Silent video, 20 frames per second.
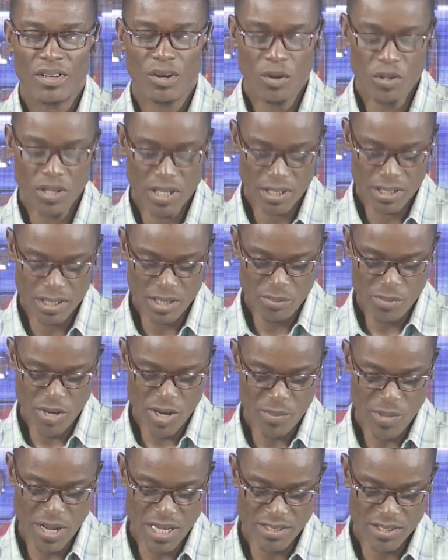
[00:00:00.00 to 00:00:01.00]
Okay,
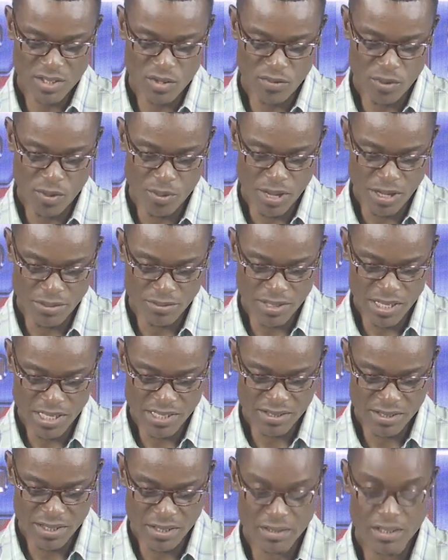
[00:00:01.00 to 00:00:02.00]
Gimba Matthew from Kaduna
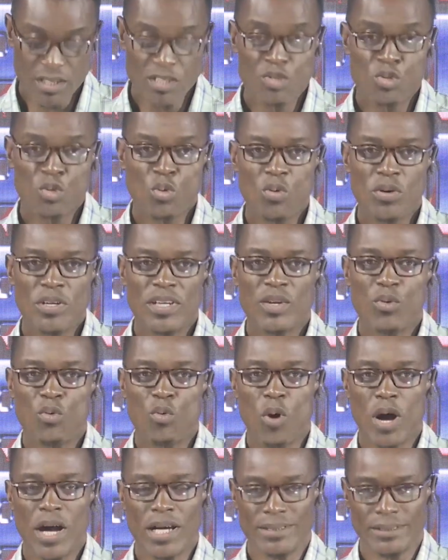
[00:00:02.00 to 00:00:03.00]
State is two in
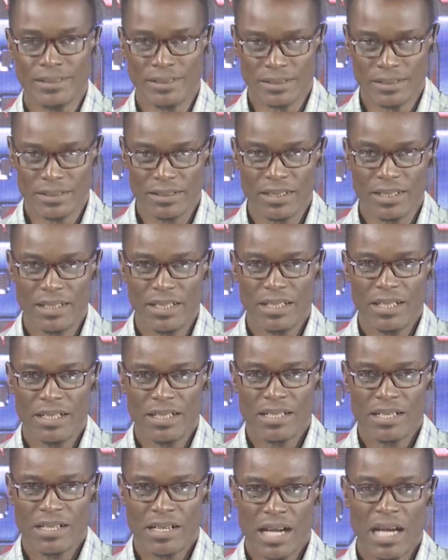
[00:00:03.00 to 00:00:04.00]
one.
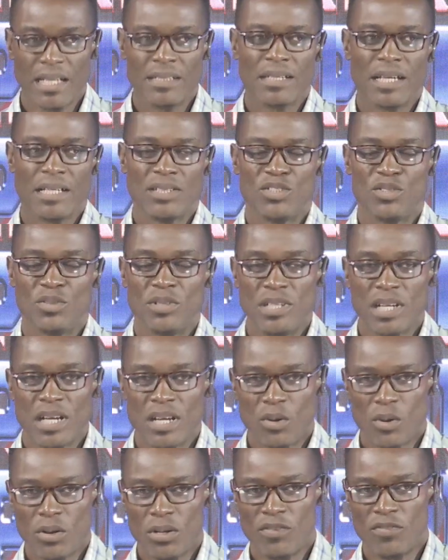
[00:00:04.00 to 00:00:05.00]
Can Nigeria
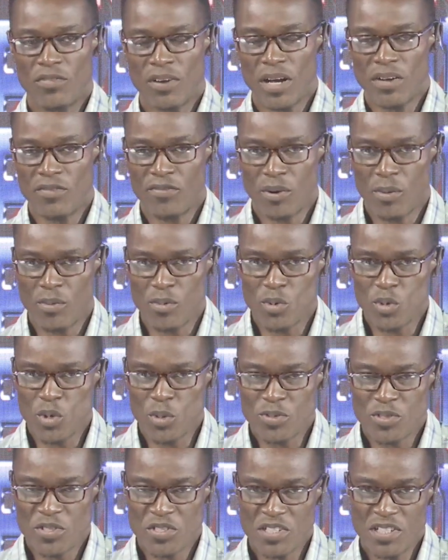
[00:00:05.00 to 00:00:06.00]
qualify yeah. from
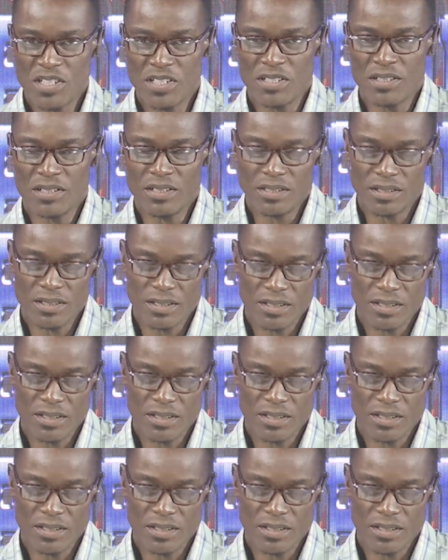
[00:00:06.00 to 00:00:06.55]
Group C?